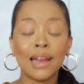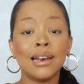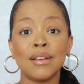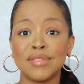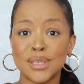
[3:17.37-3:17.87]

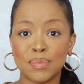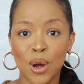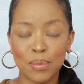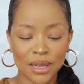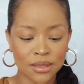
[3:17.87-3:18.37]
love this
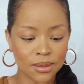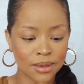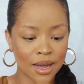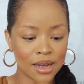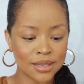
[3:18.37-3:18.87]
brow pencil,
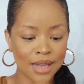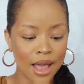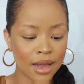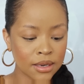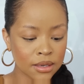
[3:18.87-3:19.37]
guys,
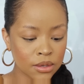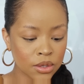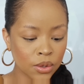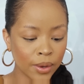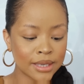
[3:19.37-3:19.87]
and
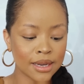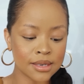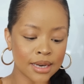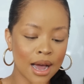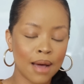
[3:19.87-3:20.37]
so it
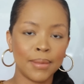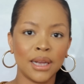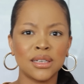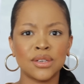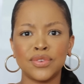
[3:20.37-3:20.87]
doesn't come
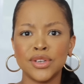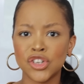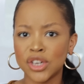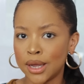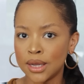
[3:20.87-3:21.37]
in different
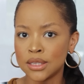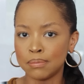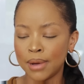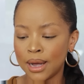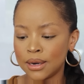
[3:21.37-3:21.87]
shades,
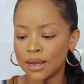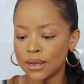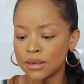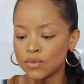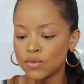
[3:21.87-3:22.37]
but
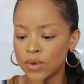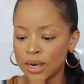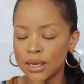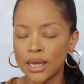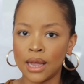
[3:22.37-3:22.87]
it
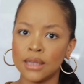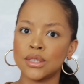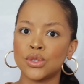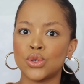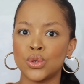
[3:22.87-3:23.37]
really
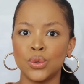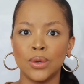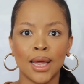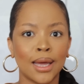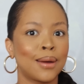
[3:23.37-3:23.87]
caters to
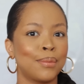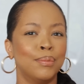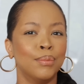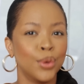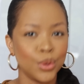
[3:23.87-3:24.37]
like
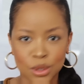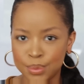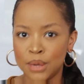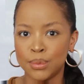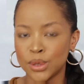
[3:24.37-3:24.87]
most
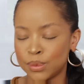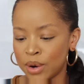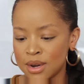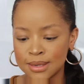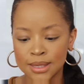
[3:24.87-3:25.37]
people's
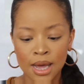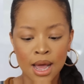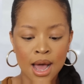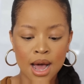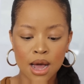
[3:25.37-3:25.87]
brows.
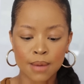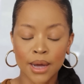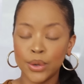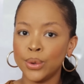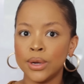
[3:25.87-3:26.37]

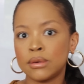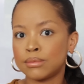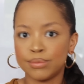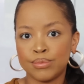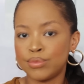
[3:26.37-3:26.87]
I know it
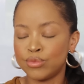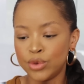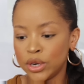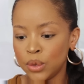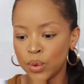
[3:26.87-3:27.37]

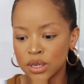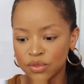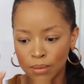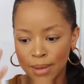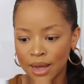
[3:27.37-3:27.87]
really works
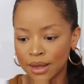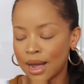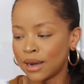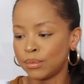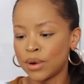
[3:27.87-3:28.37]
for my
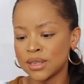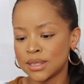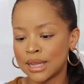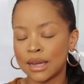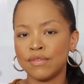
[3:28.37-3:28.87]
color brows.
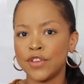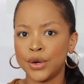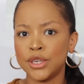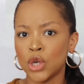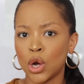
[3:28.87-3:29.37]
It's like a
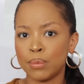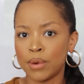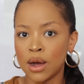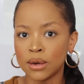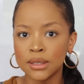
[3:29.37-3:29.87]
very dark
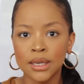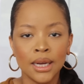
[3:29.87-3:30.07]
brown.